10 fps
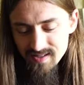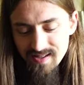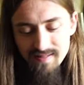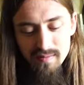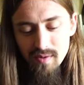It
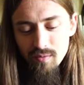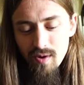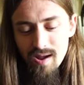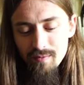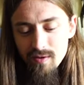doesn't have to be
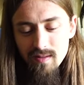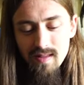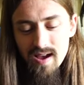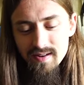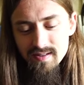right where the
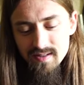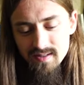line is.